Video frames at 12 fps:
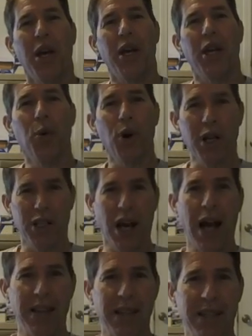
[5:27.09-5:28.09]
you weren't
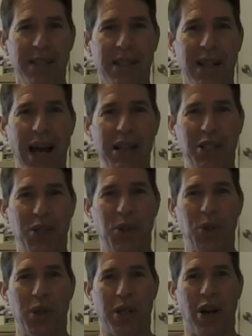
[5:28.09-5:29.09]
taught this in high
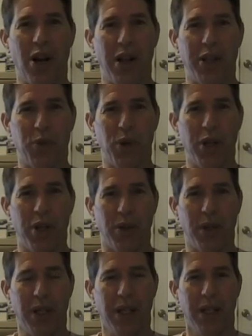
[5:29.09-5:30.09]
school or college, were
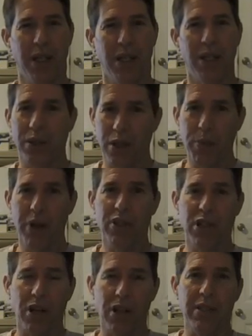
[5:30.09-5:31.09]
you? You better
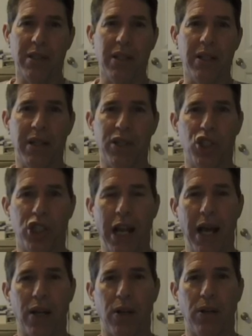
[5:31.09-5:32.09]
start listening to this
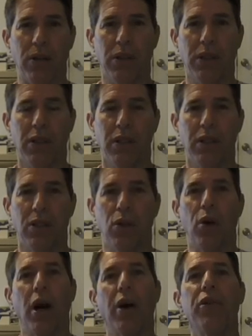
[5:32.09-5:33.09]
channel
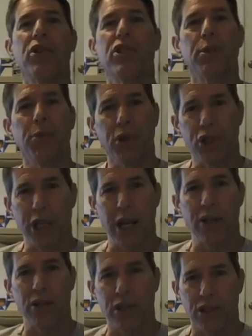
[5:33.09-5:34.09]
or other similar
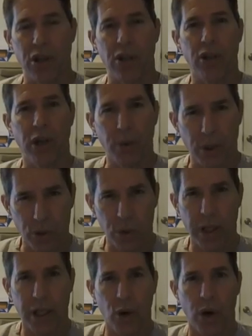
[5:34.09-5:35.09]
channels to start learning what's
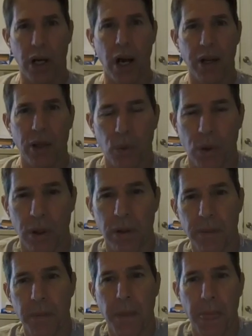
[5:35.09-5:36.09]
really going on in the world.
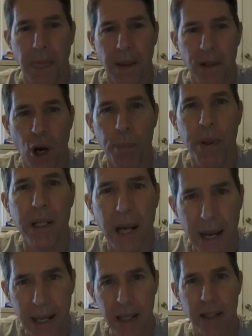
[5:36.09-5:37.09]
Don't be
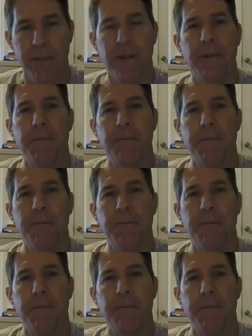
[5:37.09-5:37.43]
naive.